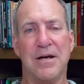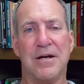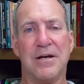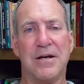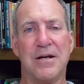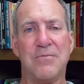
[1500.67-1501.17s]

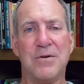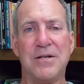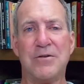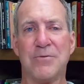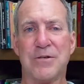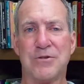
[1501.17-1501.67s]
And we
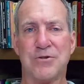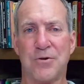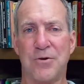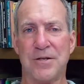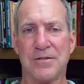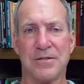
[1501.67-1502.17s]
need to
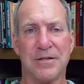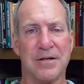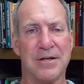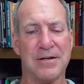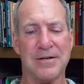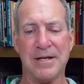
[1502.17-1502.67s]
rejoice
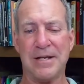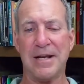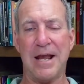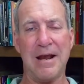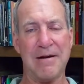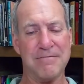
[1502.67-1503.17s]
in
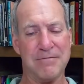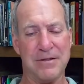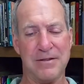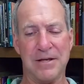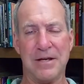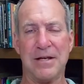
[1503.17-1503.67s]

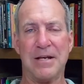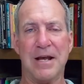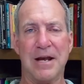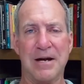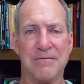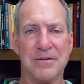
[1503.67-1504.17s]
everything, in
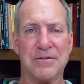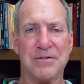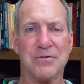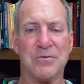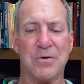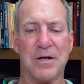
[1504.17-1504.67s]
every
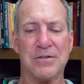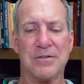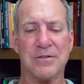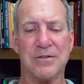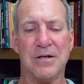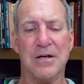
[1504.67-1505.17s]

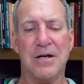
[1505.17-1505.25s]
situation.